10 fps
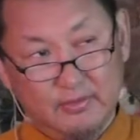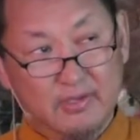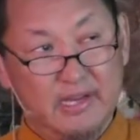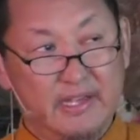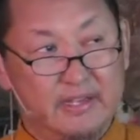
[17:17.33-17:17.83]

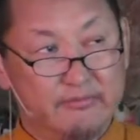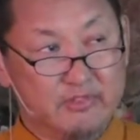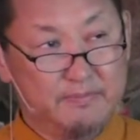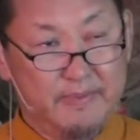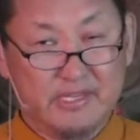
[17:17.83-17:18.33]
or I have
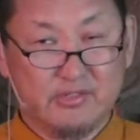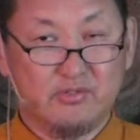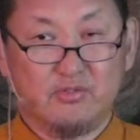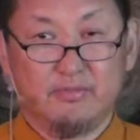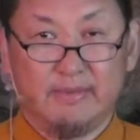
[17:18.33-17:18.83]

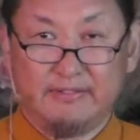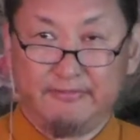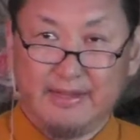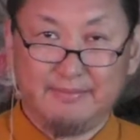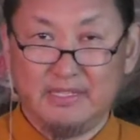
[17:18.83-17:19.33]
compassion to my
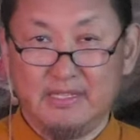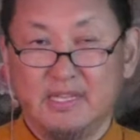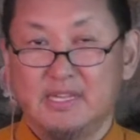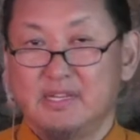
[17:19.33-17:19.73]
family,